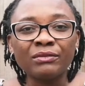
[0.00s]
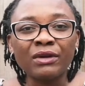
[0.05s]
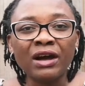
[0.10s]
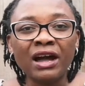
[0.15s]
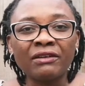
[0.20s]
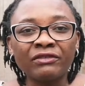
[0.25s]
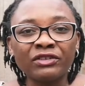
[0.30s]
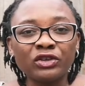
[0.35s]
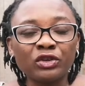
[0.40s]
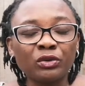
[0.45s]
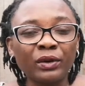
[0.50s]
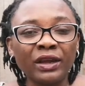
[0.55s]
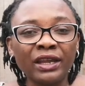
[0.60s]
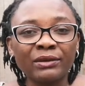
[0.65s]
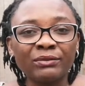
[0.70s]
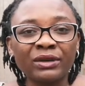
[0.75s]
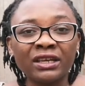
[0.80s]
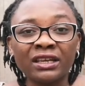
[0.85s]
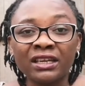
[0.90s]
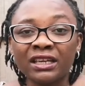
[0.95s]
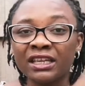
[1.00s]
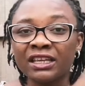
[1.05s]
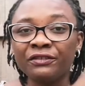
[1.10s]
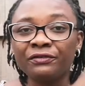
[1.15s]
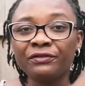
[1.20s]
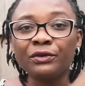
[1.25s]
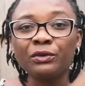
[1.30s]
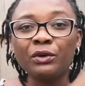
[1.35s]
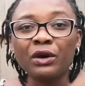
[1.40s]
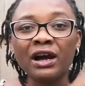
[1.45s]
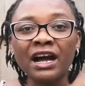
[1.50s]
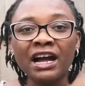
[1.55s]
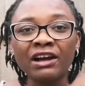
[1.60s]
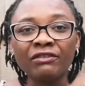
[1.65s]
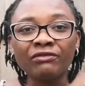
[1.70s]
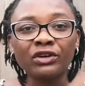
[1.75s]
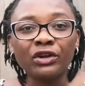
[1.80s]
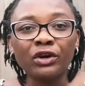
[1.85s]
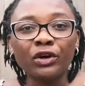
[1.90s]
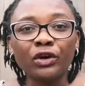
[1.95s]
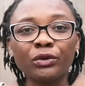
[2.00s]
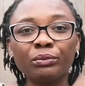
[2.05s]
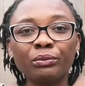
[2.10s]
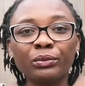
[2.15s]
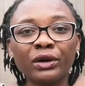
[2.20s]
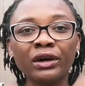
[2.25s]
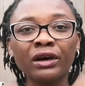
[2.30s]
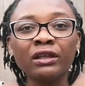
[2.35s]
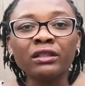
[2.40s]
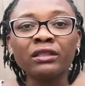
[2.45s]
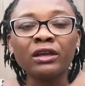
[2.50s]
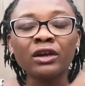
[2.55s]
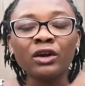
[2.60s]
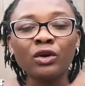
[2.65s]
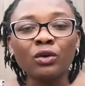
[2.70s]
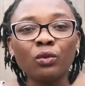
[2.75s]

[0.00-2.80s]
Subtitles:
having your baby. If you are having a home birth,